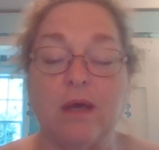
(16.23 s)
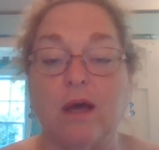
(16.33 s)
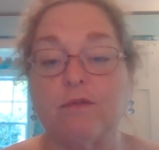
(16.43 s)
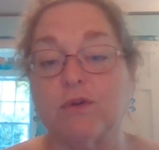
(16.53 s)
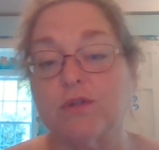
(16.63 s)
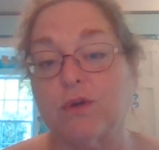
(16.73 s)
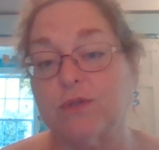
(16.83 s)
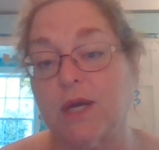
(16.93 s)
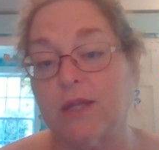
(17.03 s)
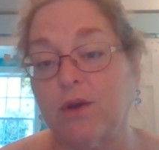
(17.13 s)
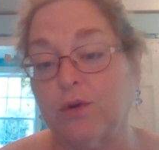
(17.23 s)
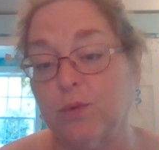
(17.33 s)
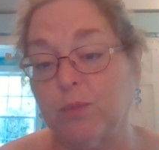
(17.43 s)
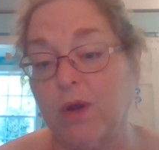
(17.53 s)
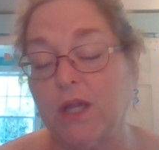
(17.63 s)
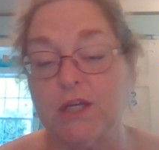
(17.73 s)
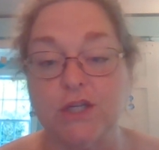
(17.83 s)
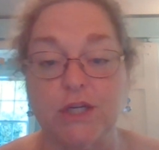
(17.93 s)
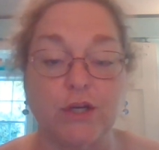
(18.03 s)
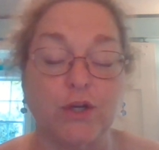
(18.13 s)
I've also done her
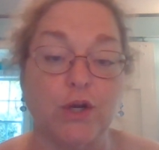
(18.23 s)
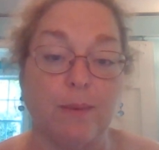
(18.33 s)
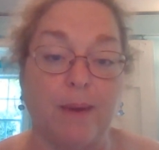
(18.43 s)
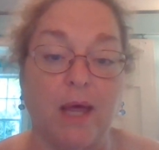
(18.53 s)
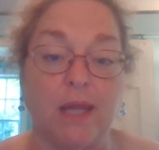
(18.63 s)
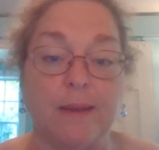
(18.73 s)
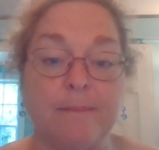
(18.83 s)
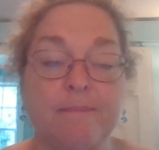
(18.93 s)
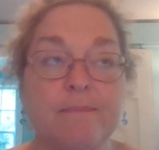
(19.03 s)
numerology and her Kabbalah,